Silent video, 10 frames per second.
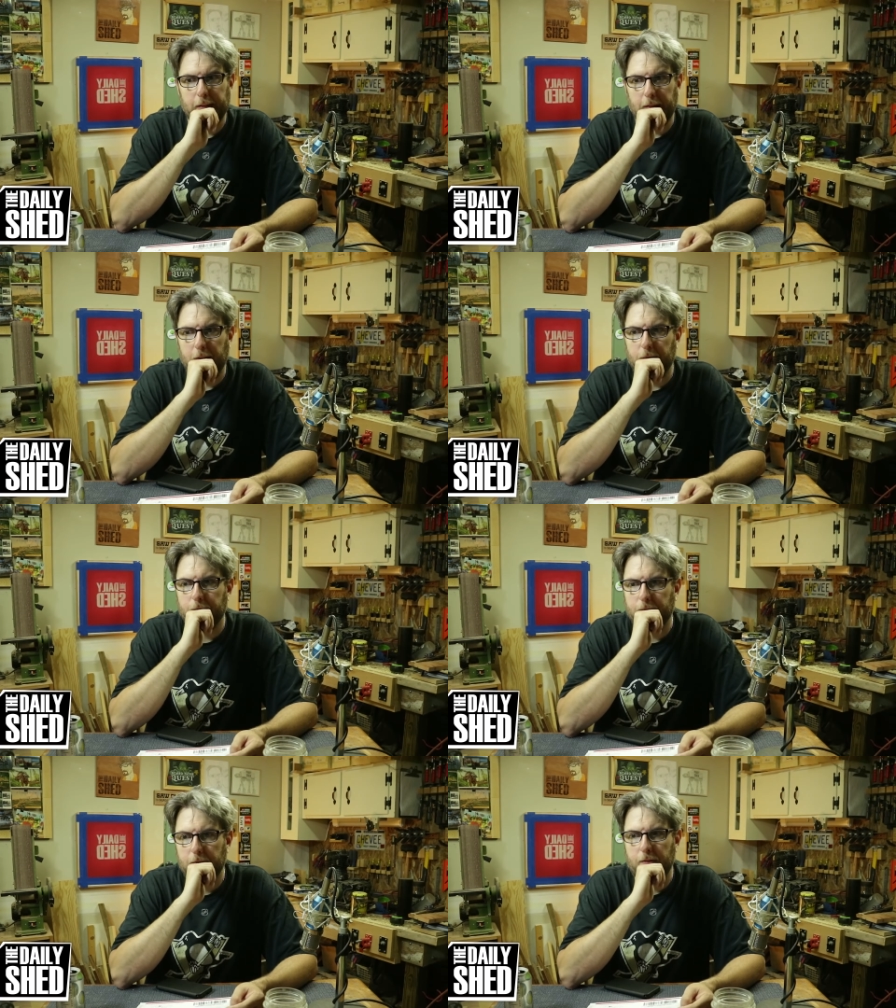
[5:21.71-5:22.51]
Um,
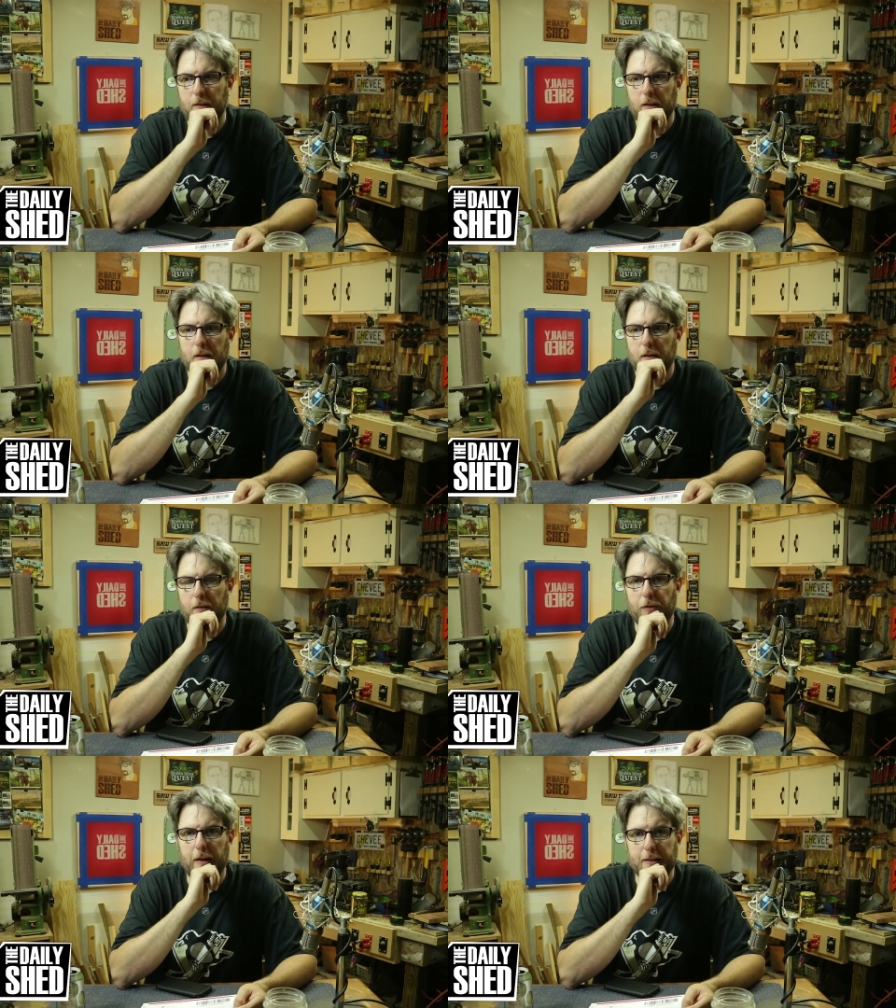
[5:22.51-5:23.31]

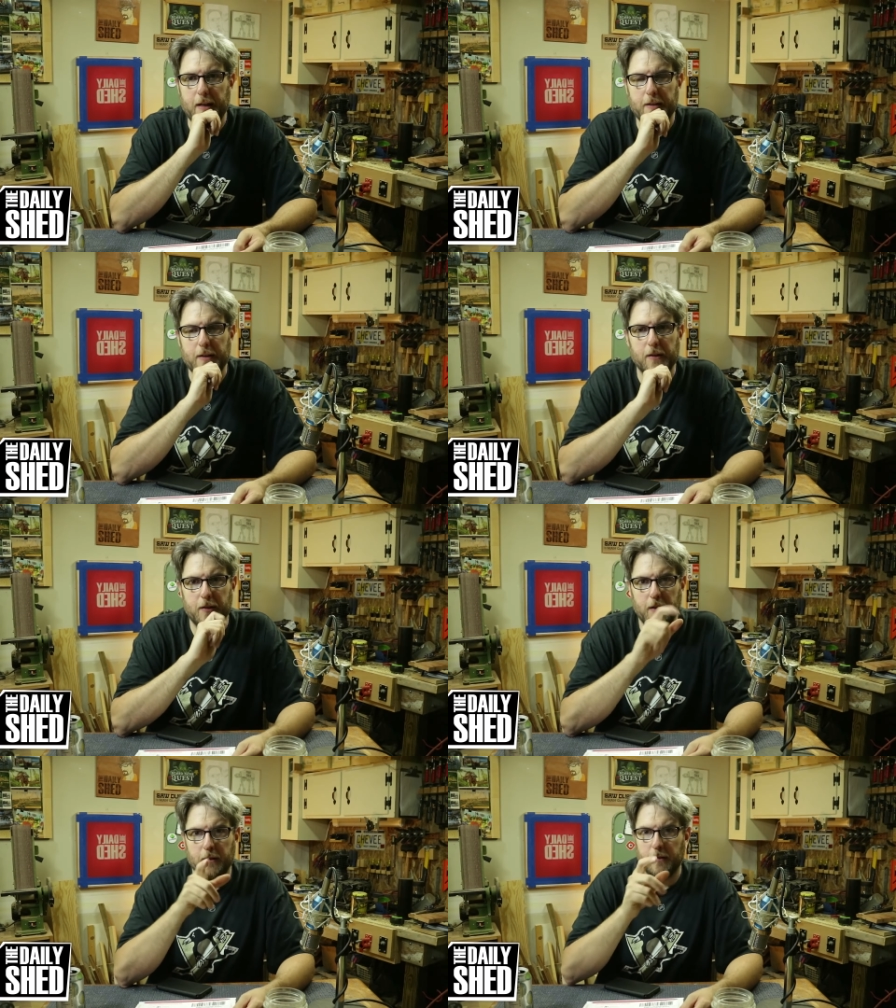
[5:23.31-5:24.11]
if you ask nicely, I'll
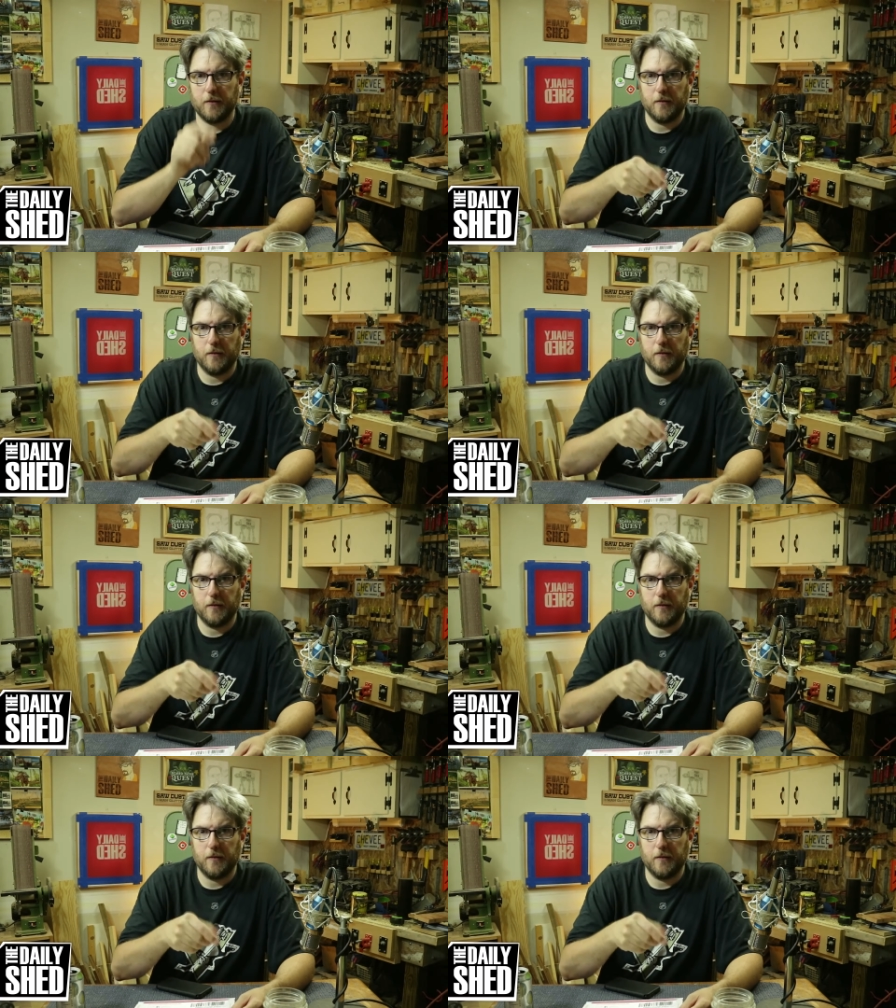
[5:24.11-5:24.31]
tell you.